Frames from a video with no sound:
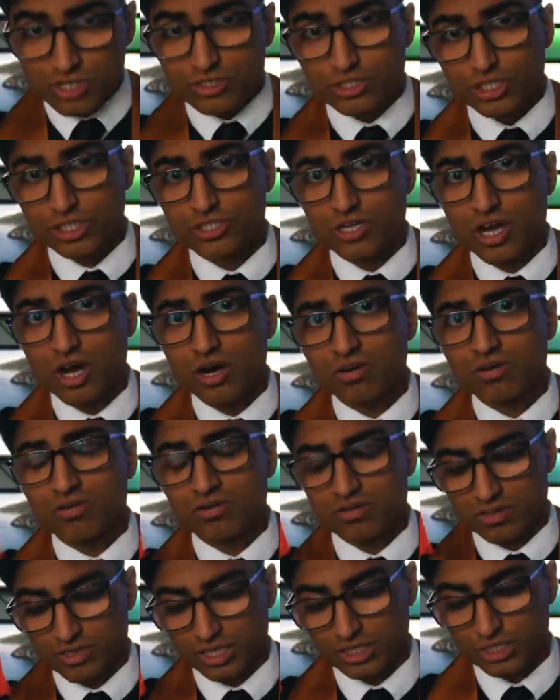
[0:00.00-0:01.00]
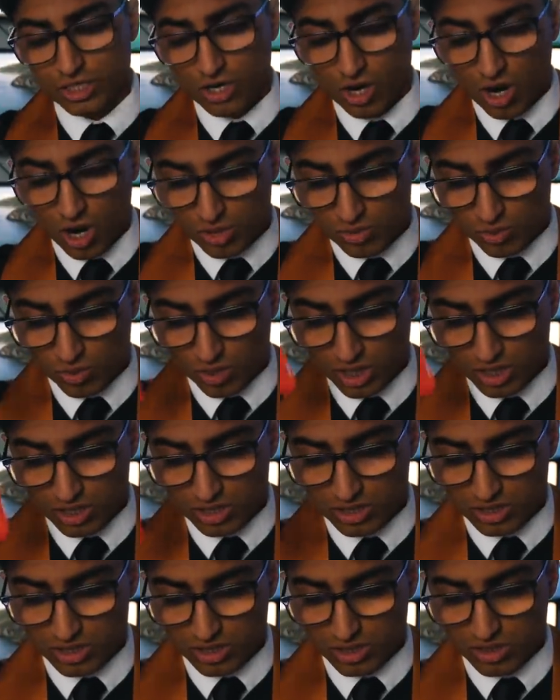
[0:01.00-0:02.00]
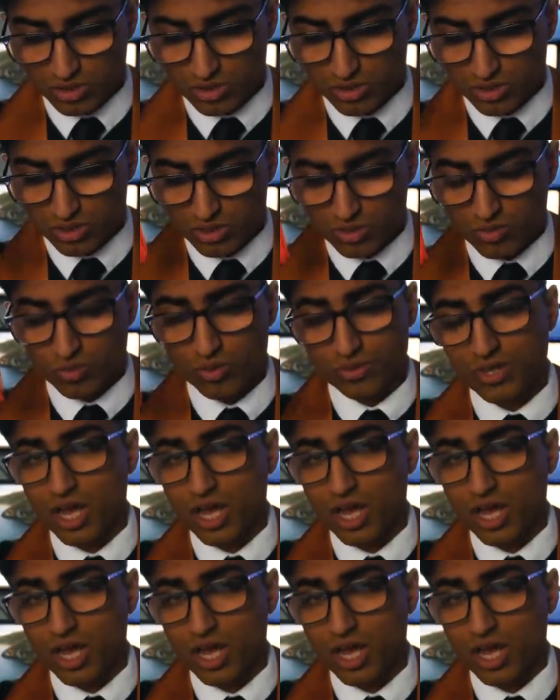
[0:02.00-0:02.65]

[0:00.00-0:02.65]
just know that your hard work will